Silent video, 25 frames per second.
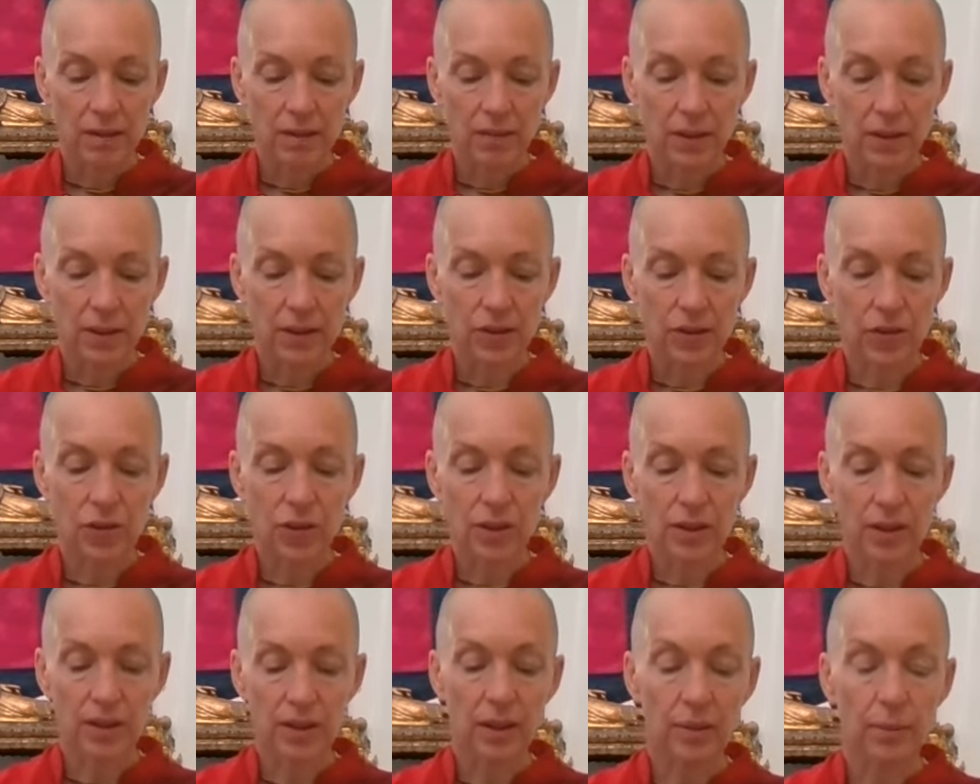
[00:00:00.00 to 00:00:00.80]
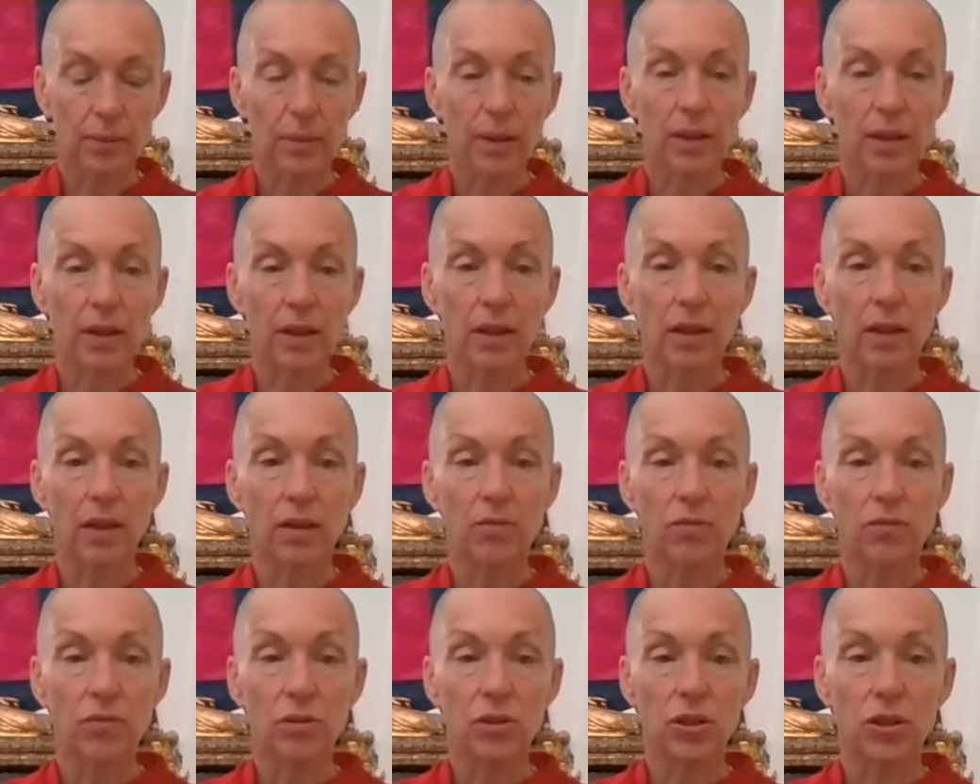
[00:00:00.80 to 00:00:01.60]
And you can think about the
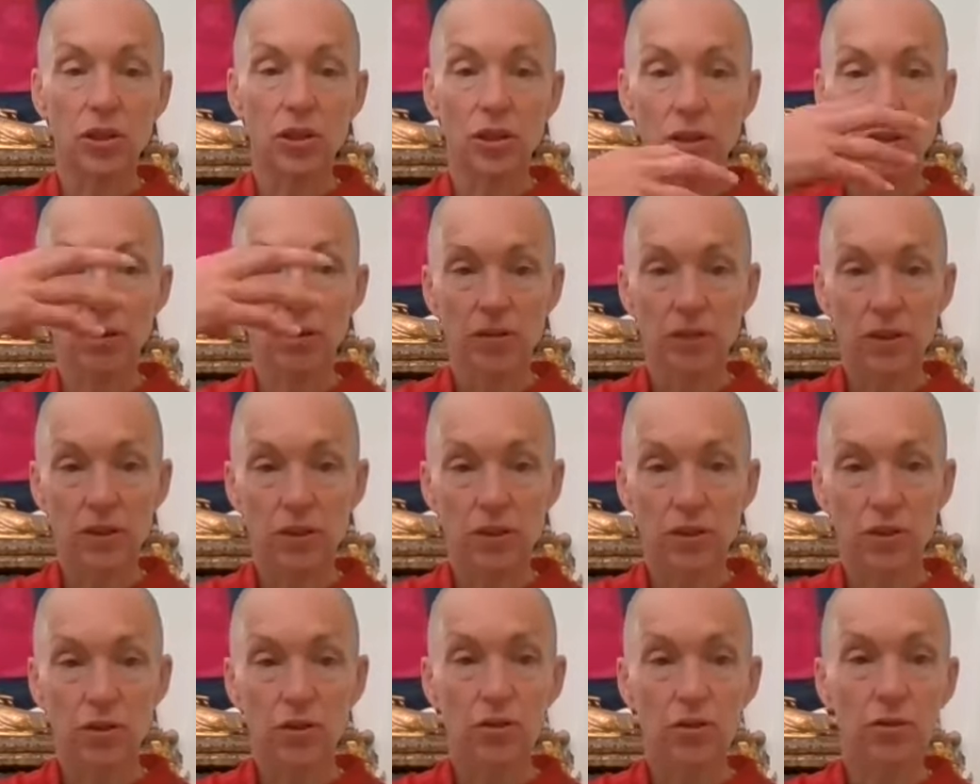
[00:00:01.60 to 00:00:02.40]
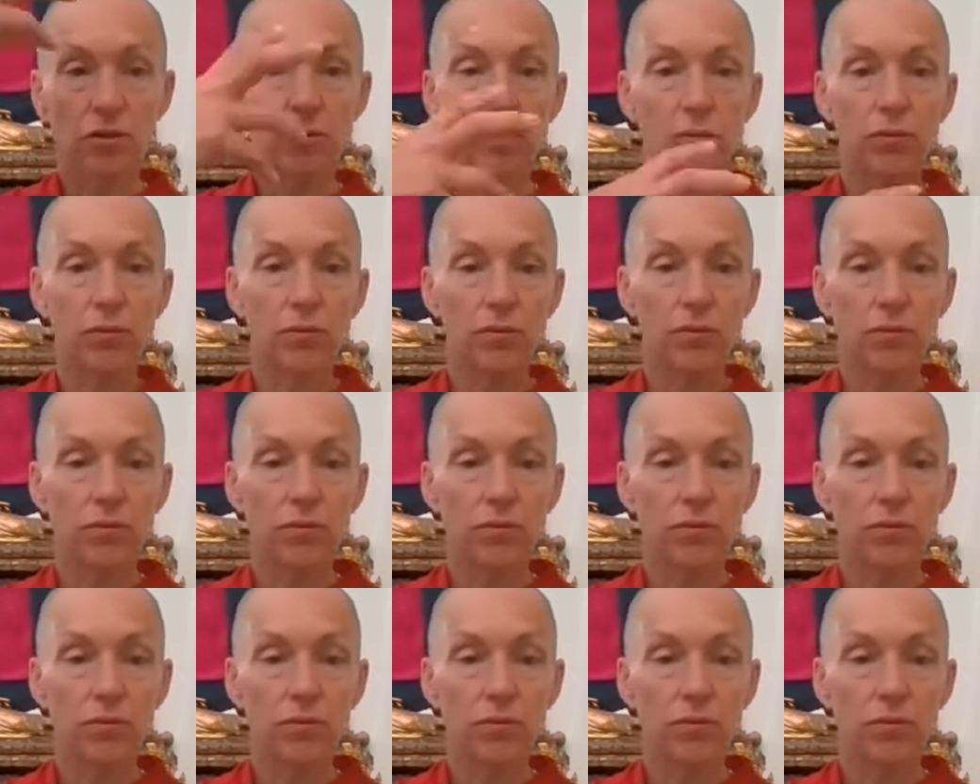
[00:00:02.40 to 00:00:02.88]
love which goes in two